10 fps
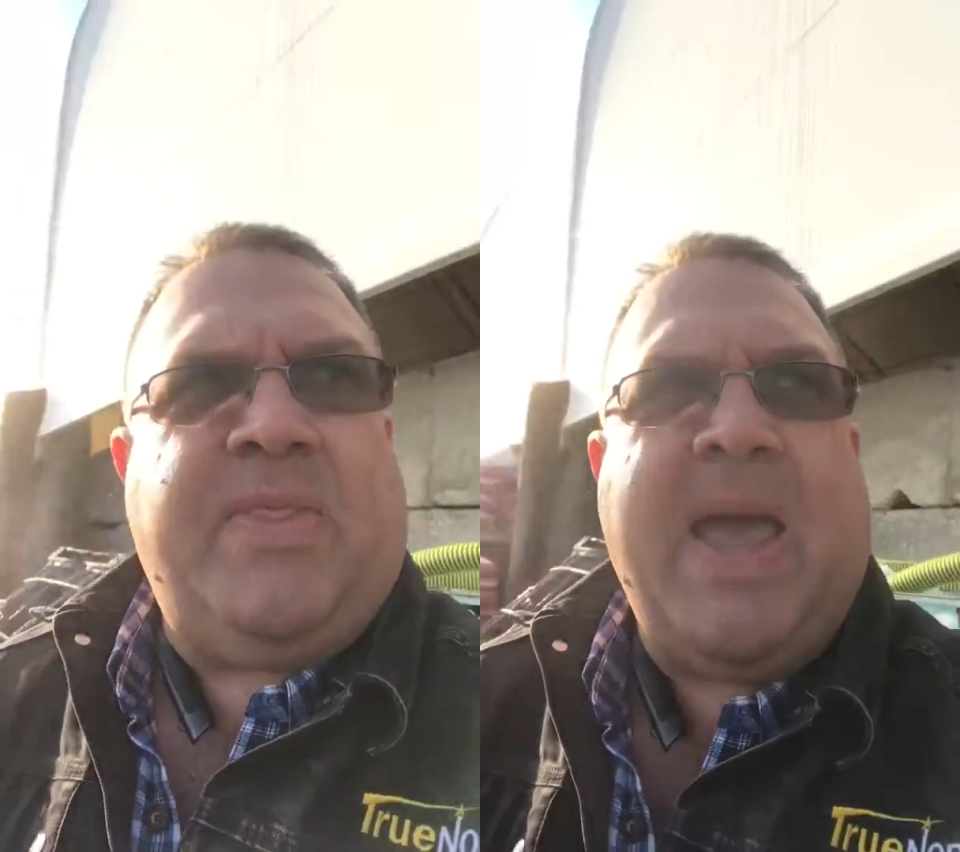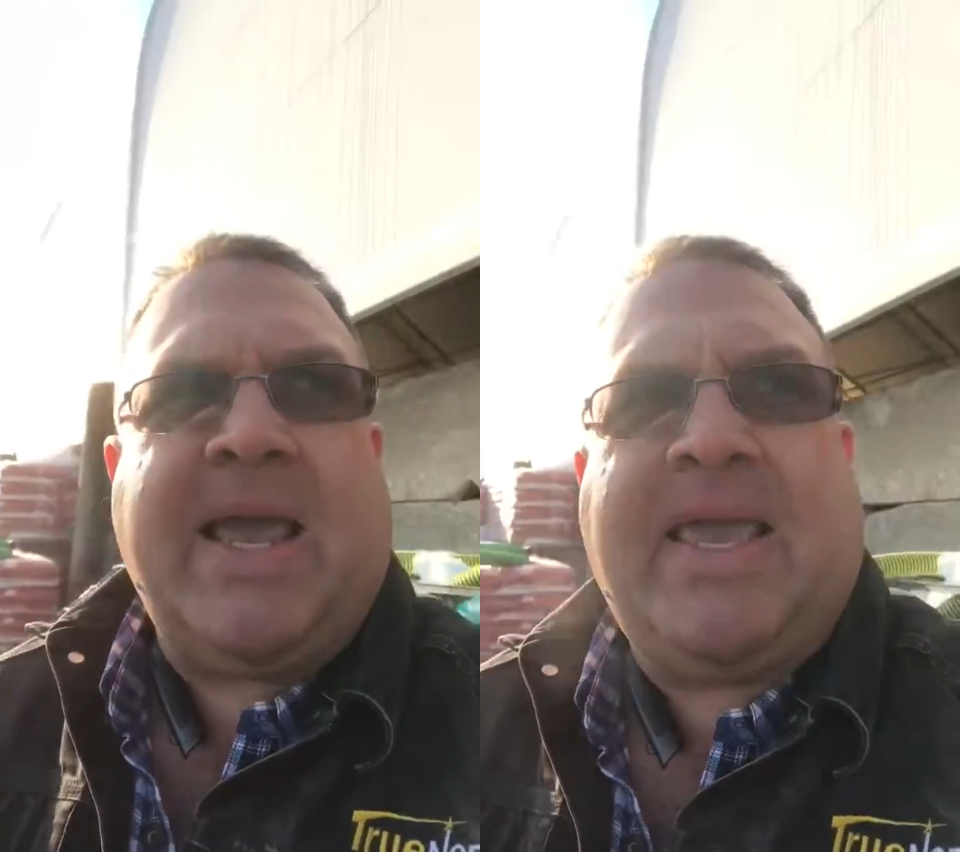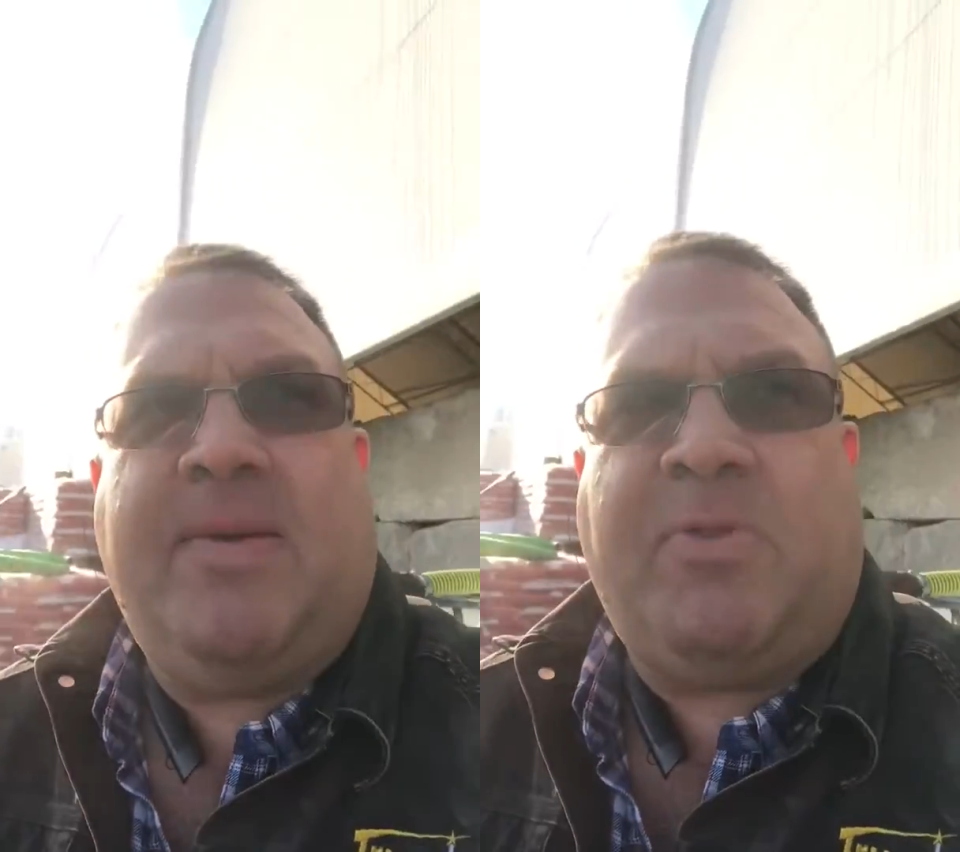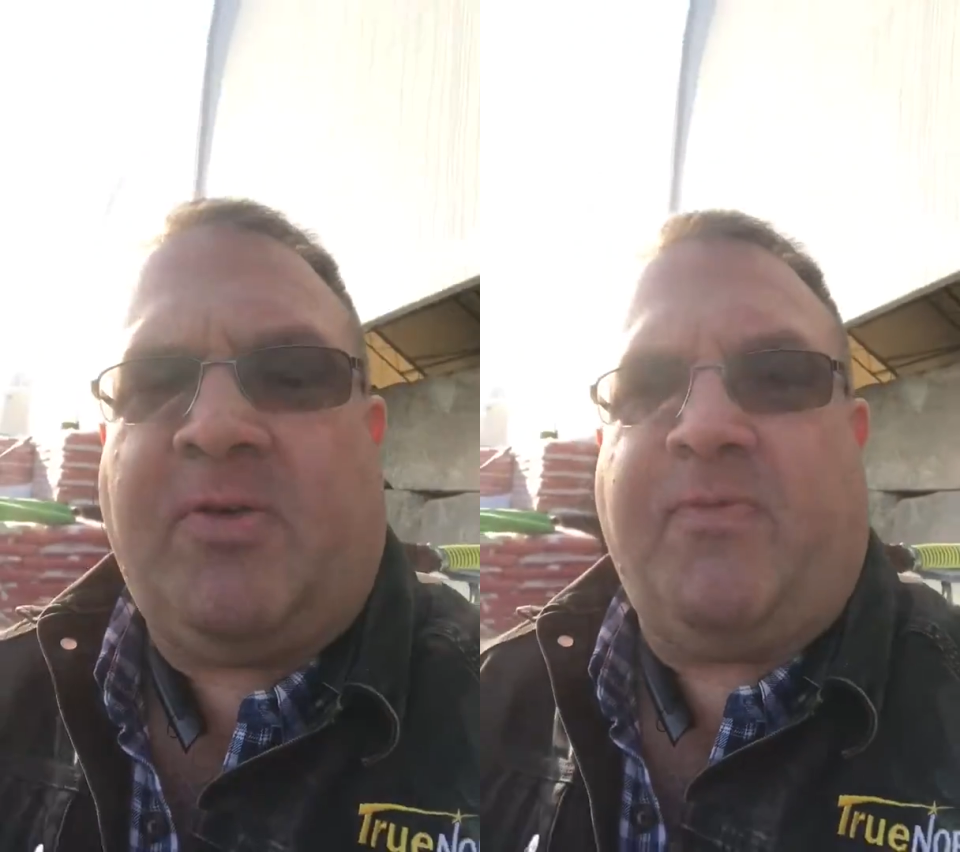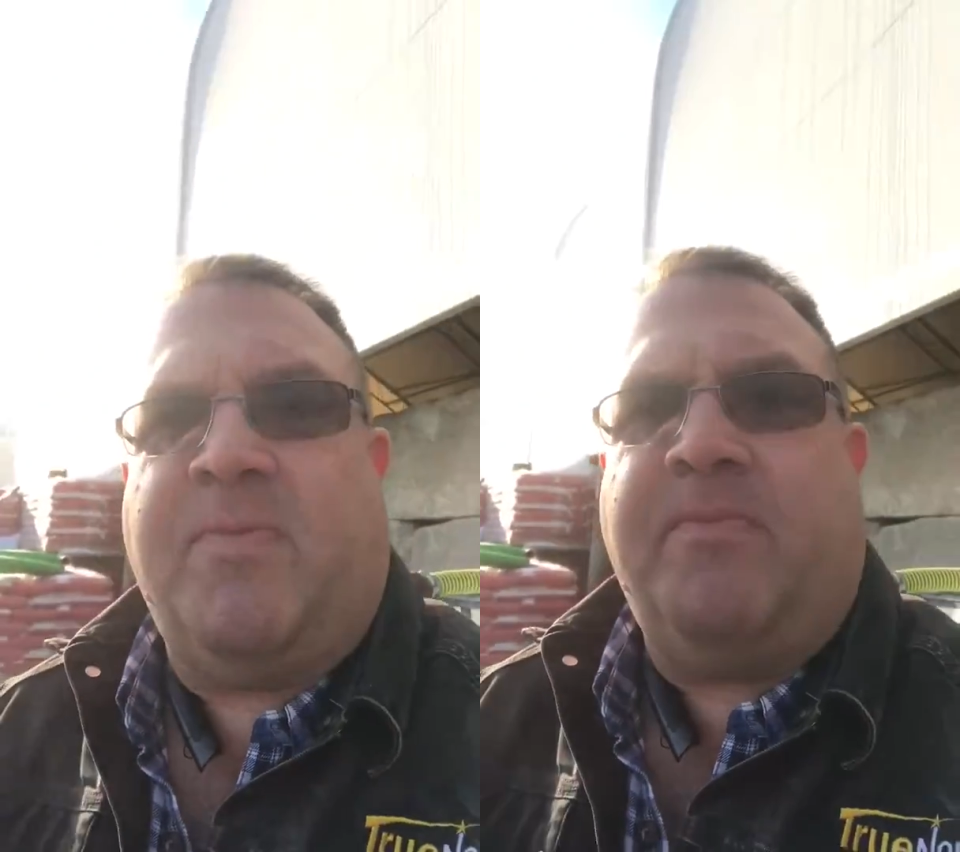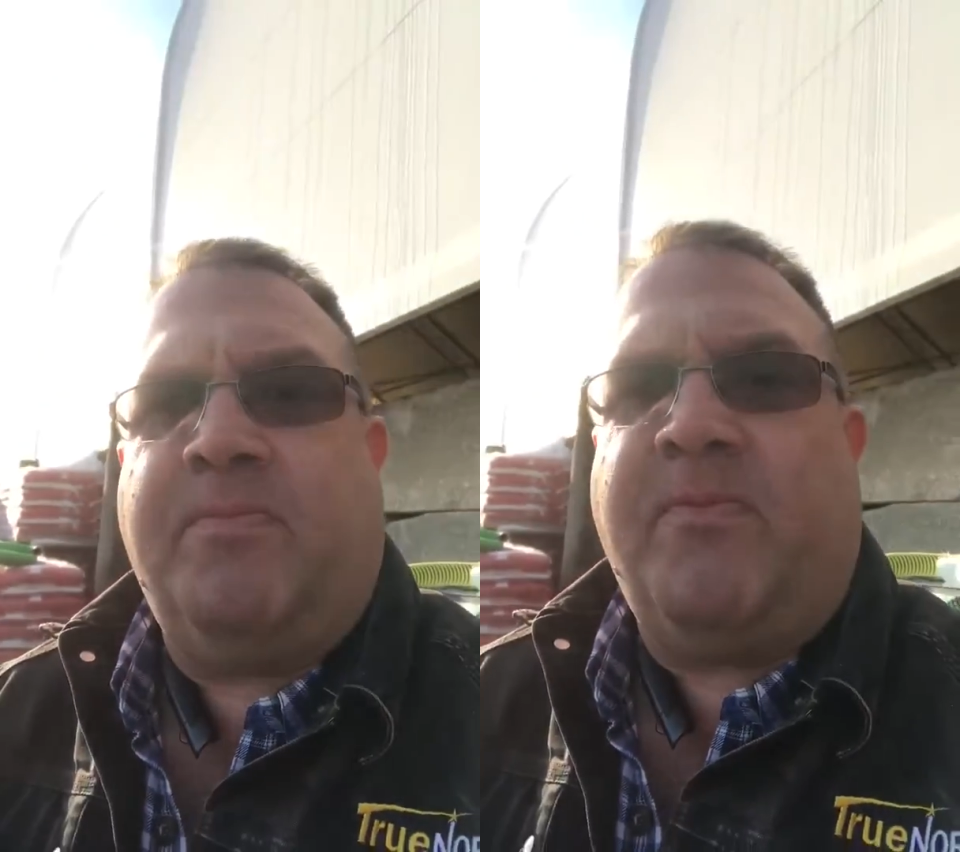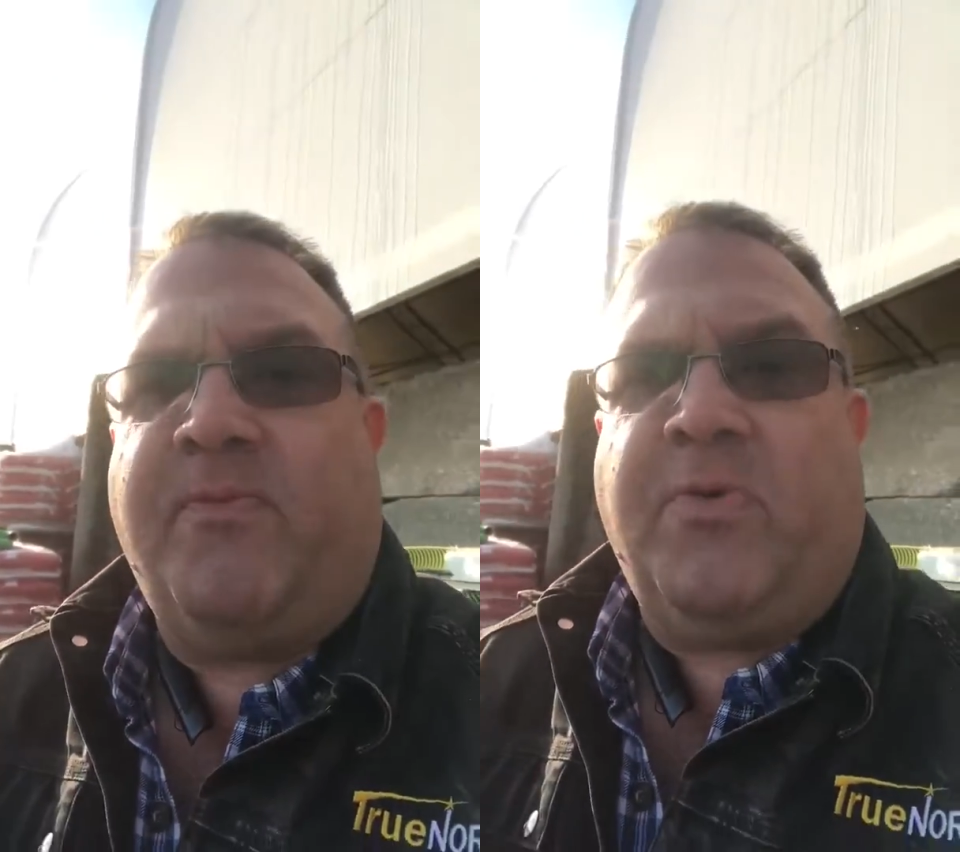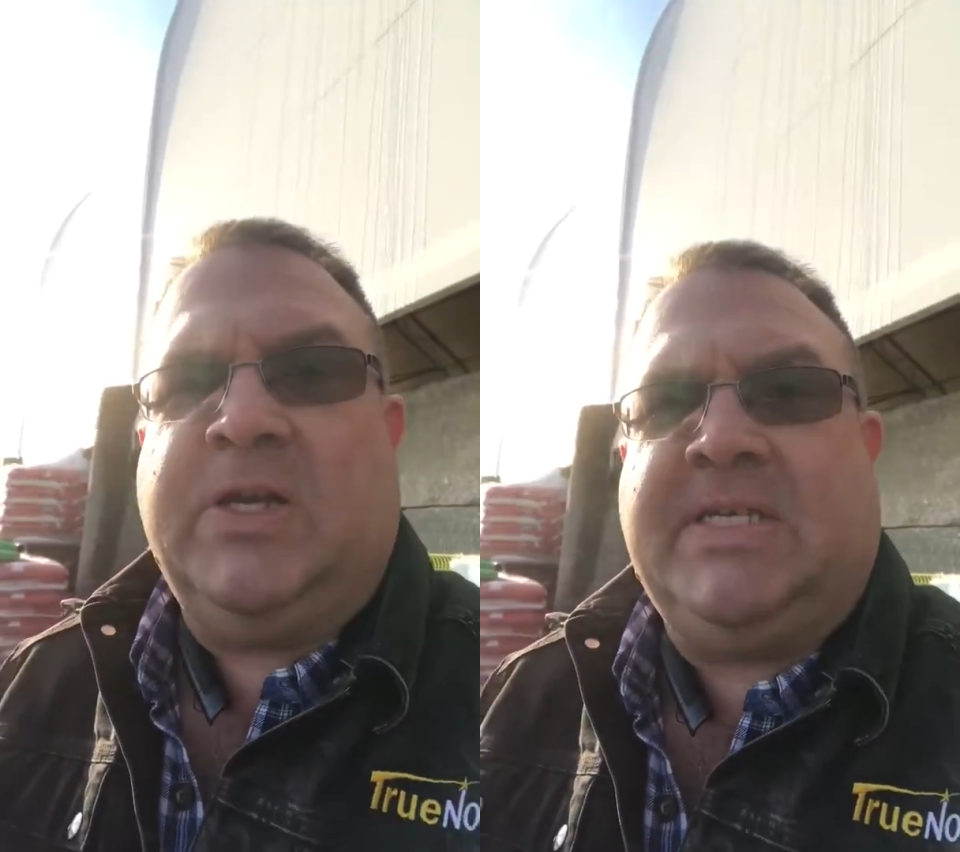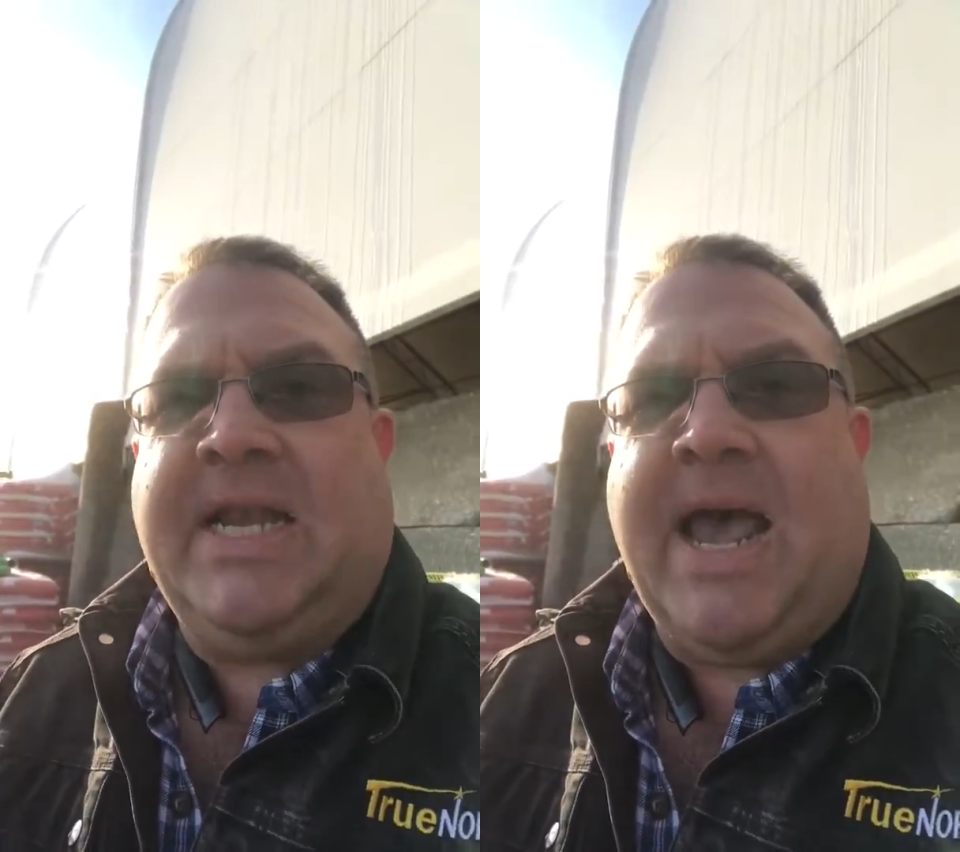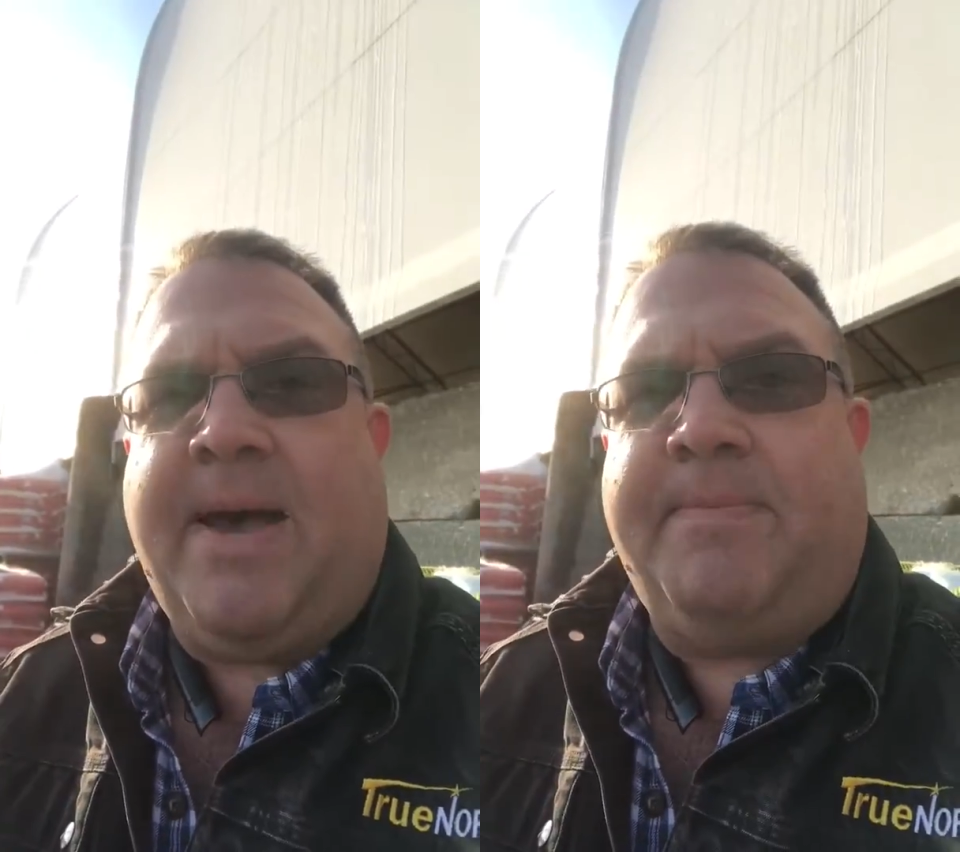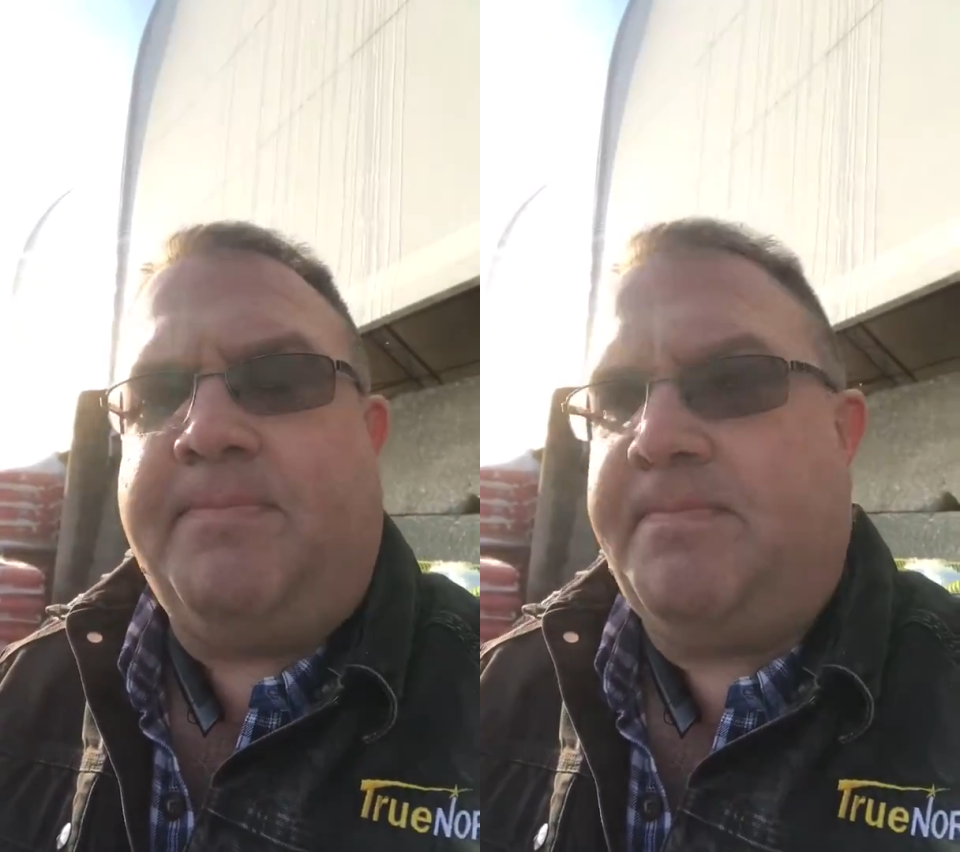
and that keeps it from freezing up.